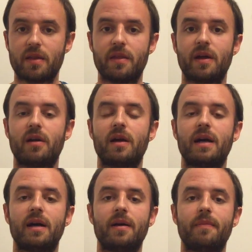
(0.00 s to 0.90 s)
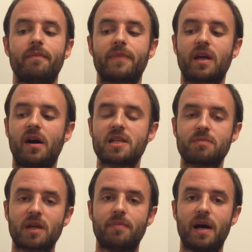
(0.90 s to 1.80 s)
they're
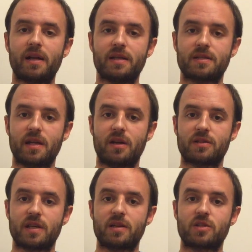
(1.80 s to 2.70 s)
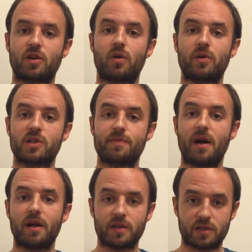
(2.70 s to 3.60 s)
cosmic bodies that are said to
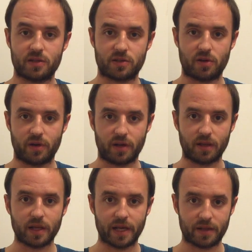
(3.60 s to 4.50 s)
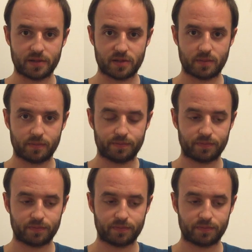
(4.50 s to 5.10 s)
correspond to certain glands.